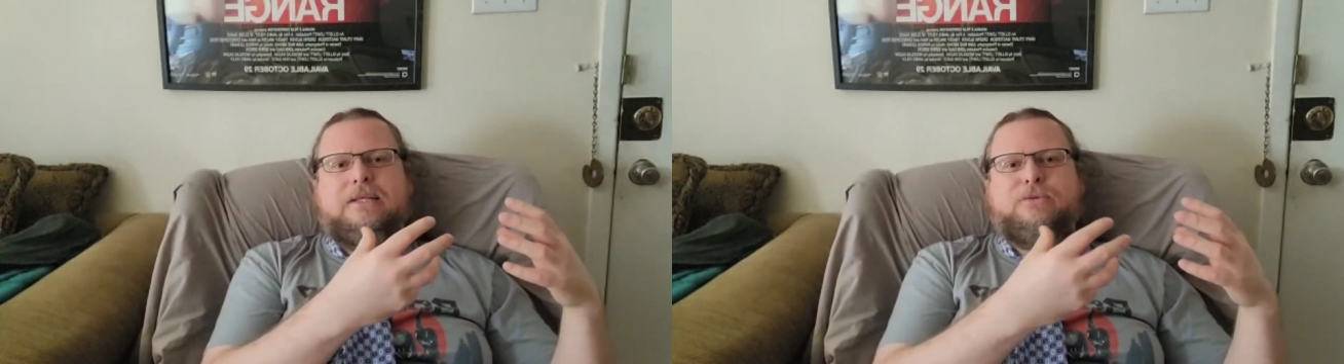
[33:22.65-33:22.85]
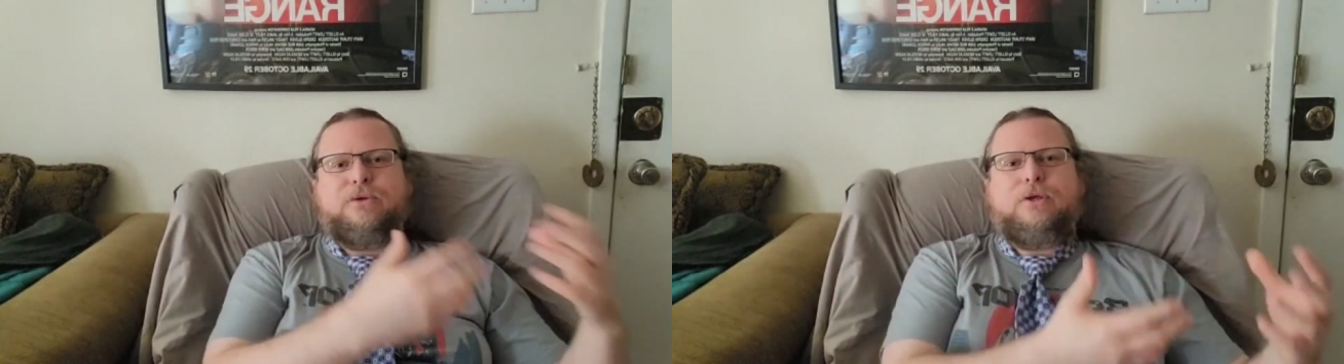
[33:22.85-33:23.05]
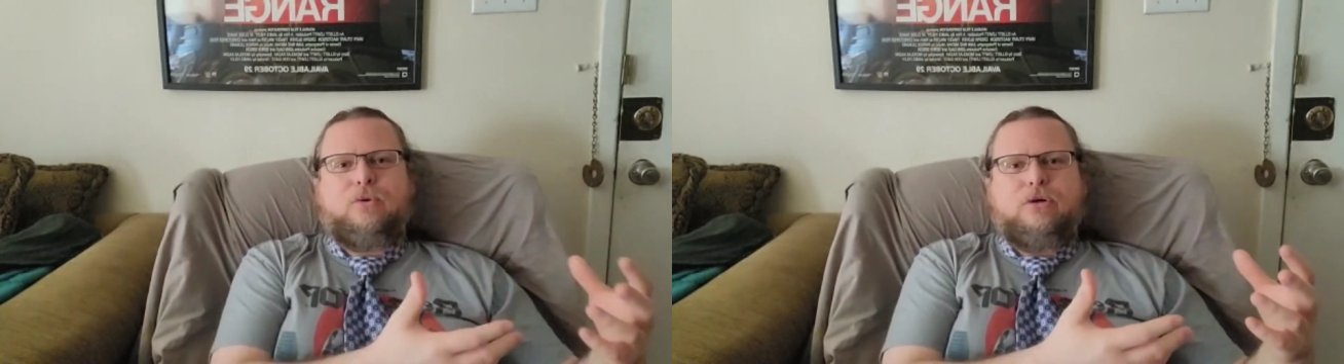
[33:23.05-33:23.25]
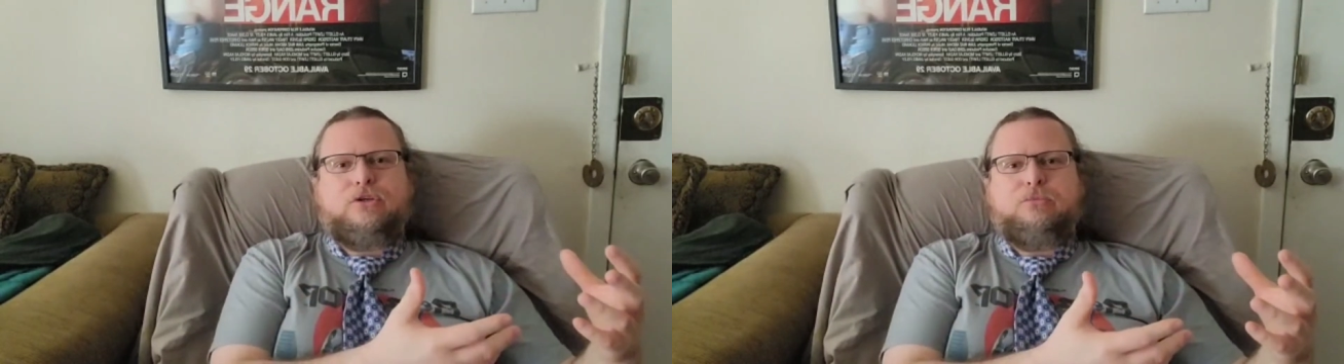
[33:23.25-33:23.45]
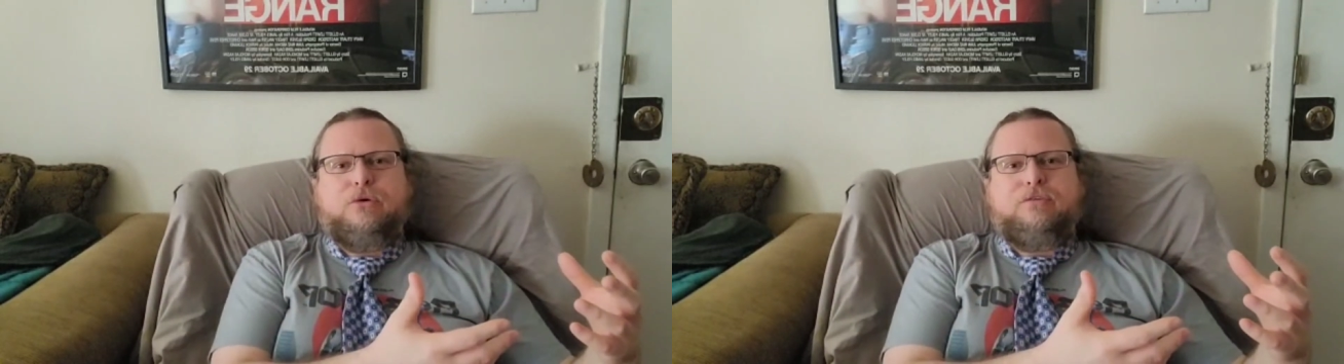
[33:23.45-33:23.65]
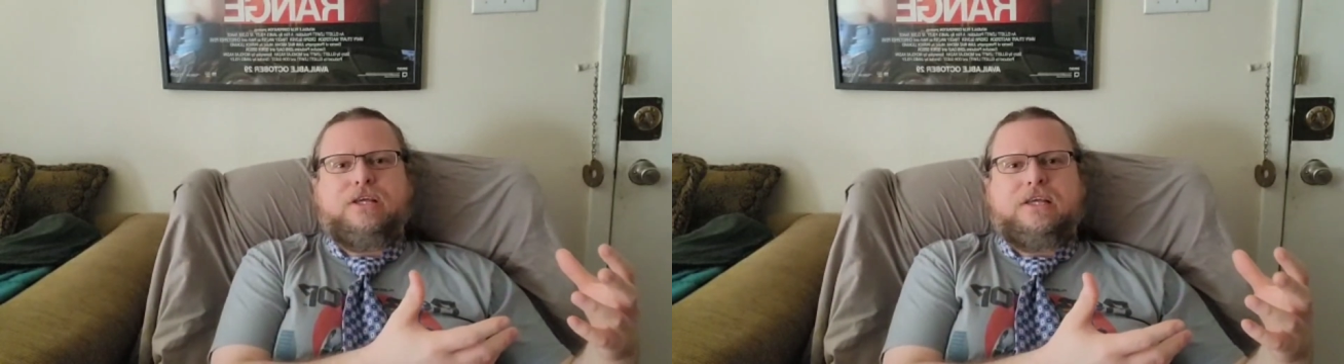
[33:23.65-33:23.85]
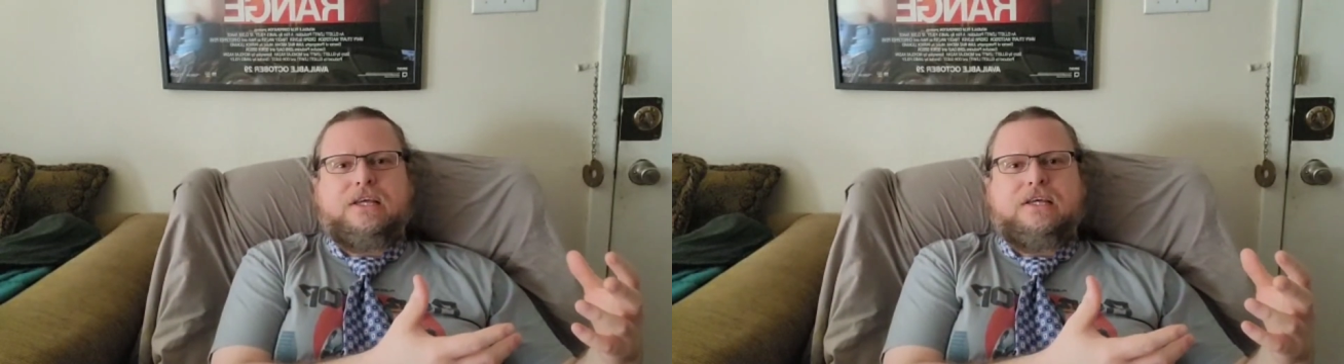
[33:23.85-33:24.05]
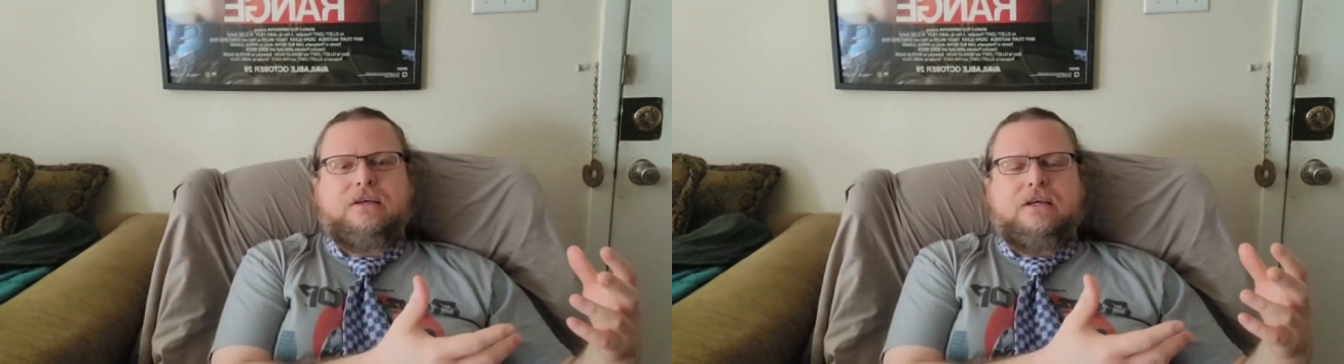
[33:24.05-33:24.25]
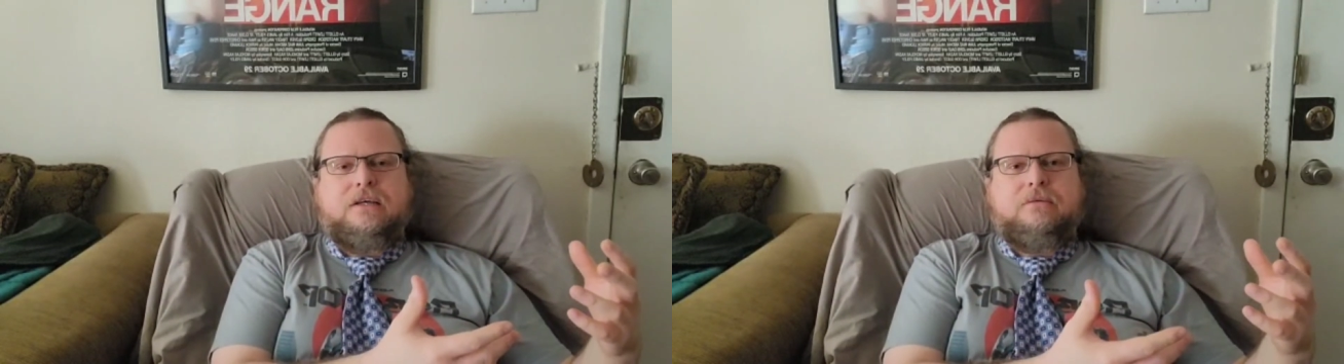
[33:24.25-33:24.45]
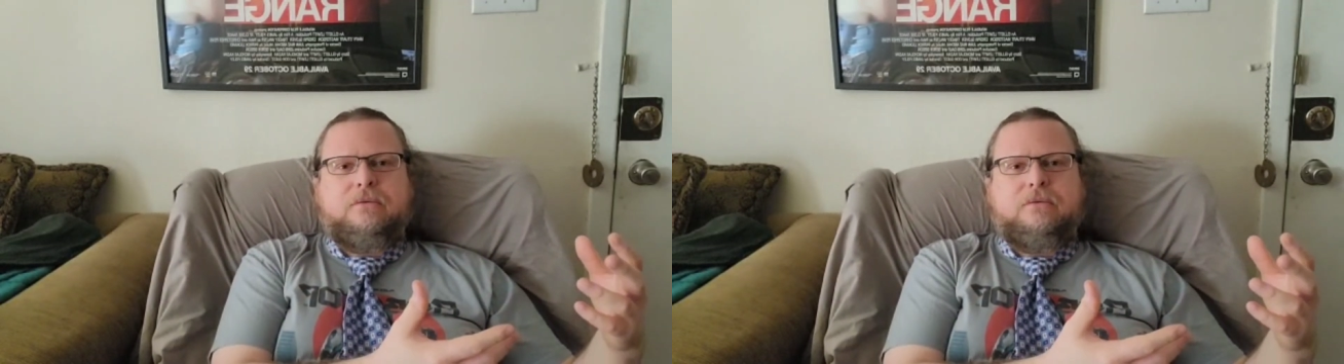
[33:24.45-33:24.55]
during the course of the movie, he